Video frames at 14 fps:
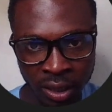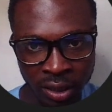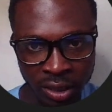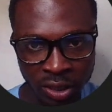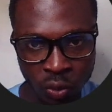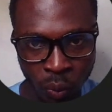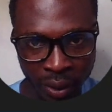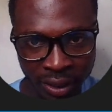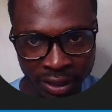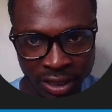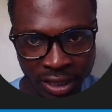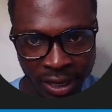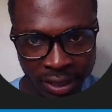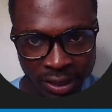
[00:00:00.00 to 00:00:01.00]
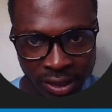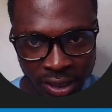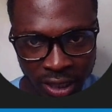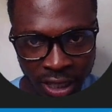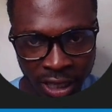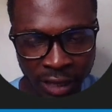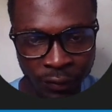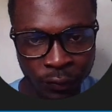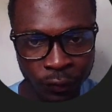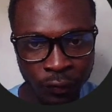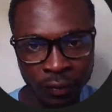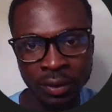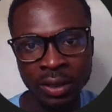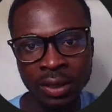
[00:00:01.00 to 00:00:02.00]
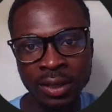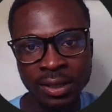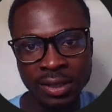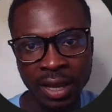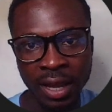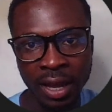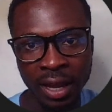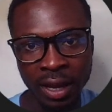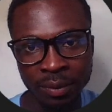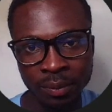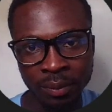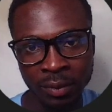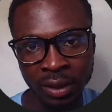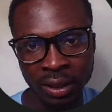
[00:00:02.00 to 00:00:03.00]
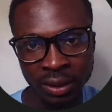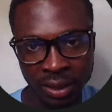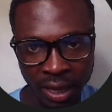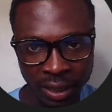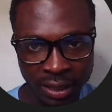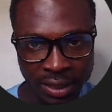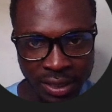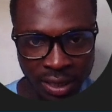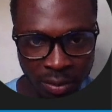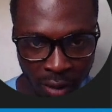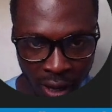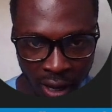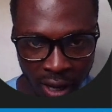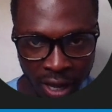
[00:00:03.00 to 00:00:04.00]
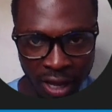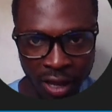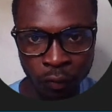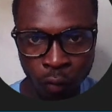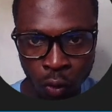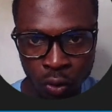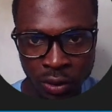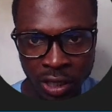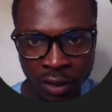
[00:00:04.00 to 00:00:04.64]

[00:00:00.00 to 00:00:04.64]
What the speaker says: This one it checks if say they are the same a false.